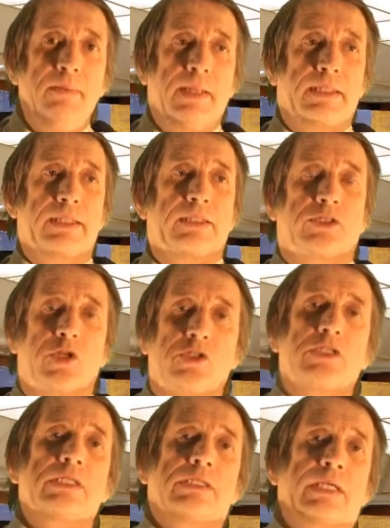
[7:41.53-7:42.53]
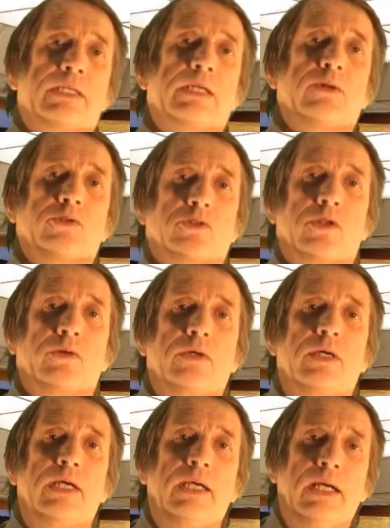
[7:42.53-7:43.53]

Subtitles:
But the churches in Oslo